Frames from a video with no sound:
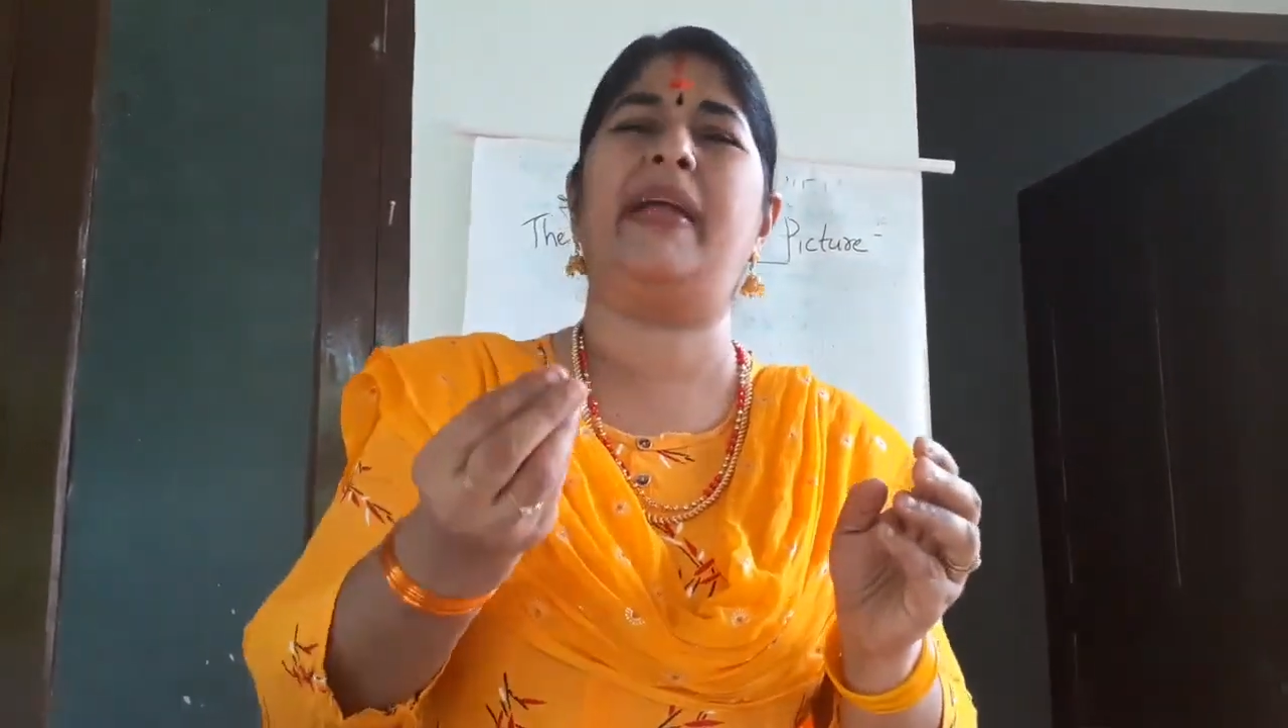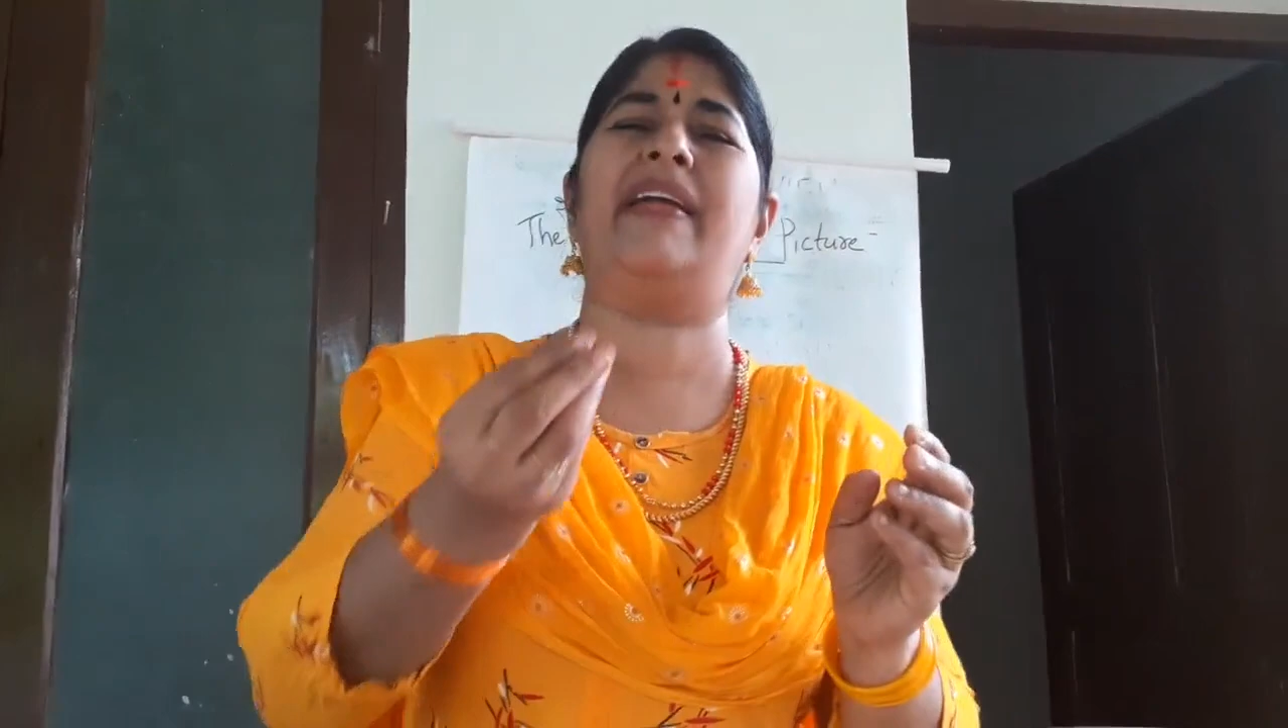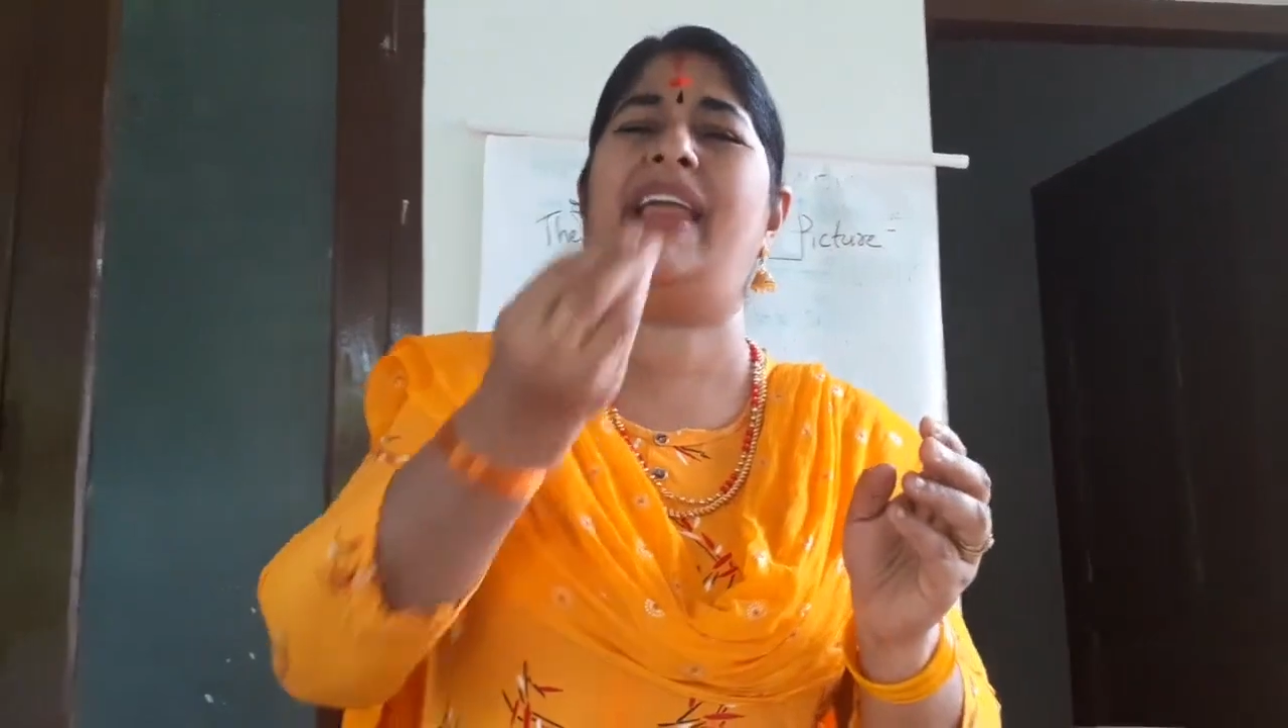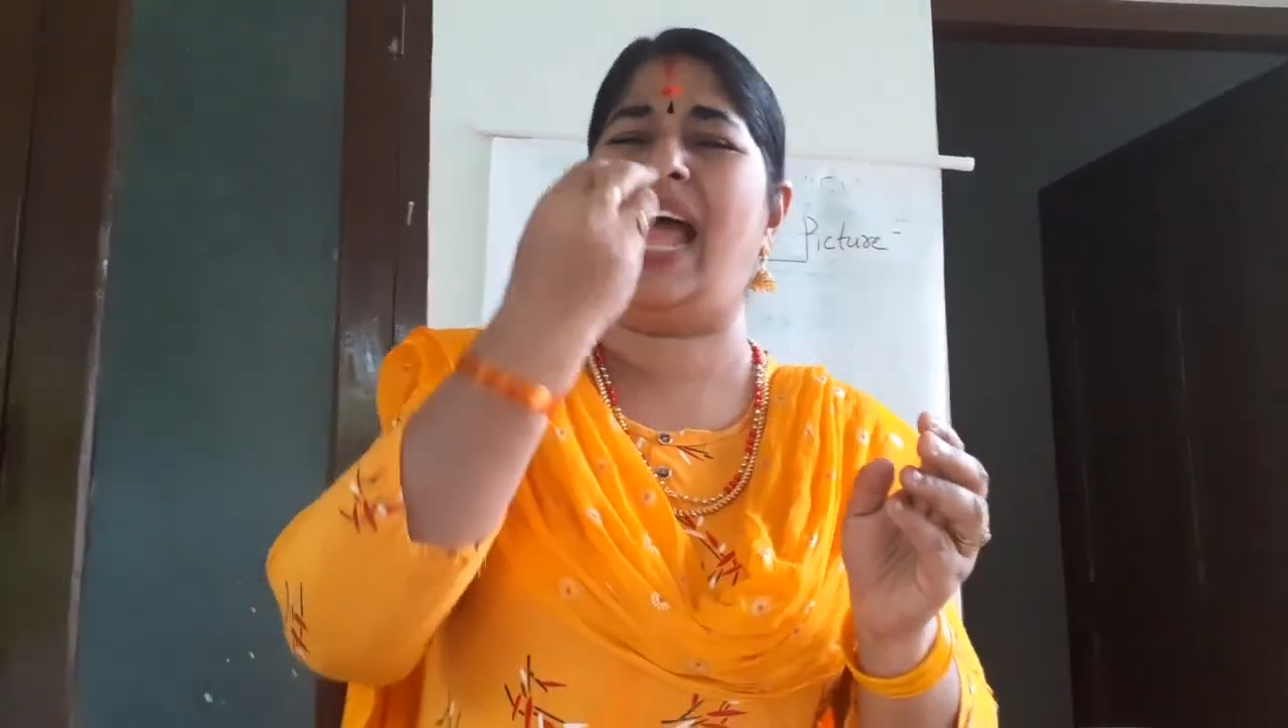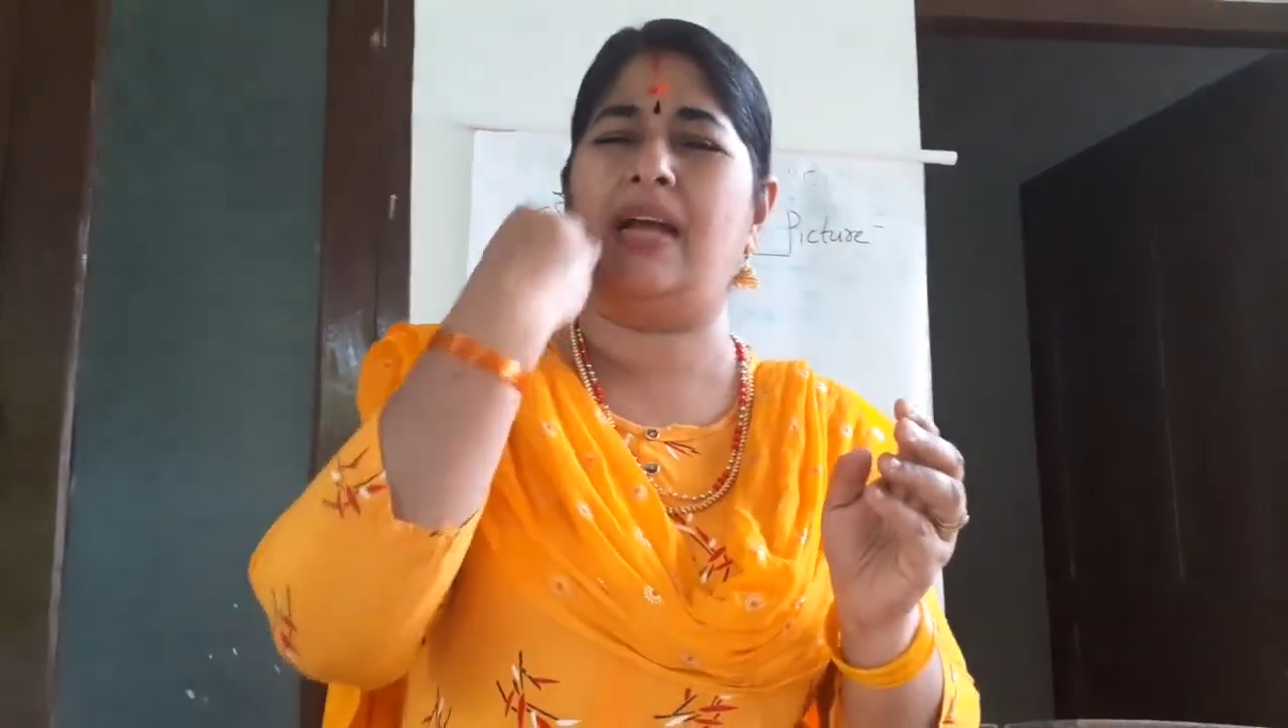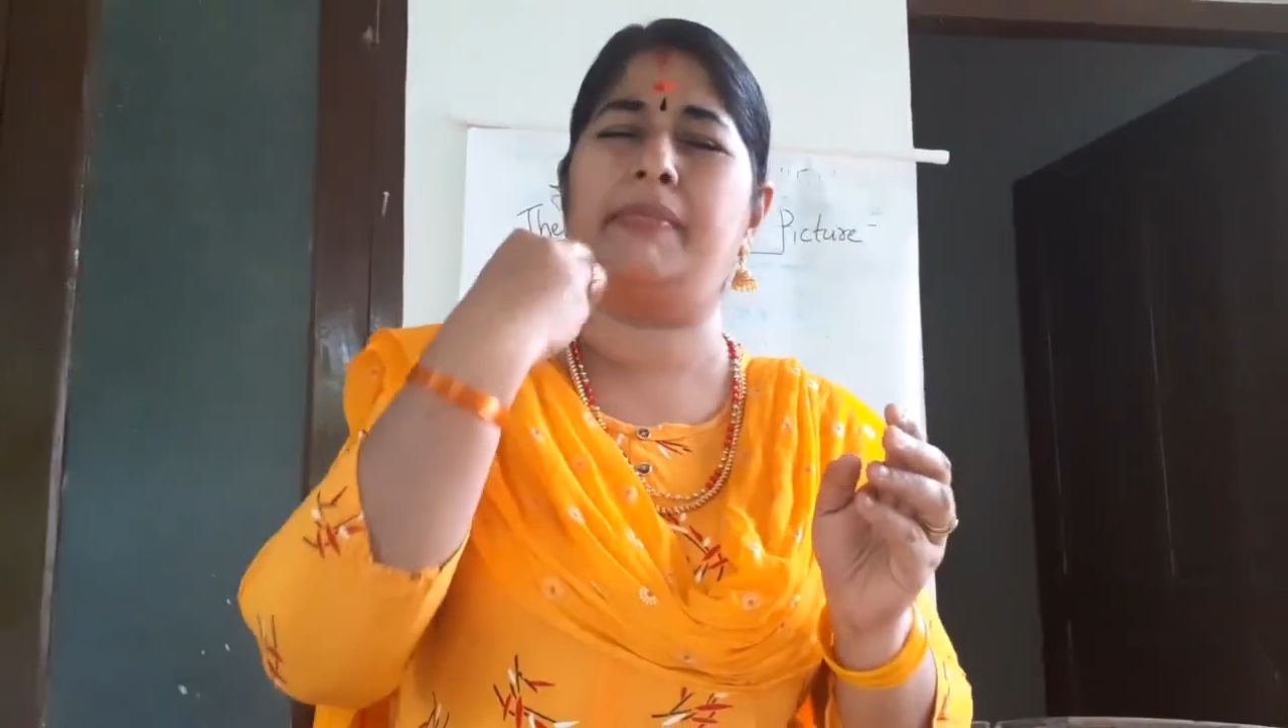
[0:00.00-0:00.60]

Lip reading: he drank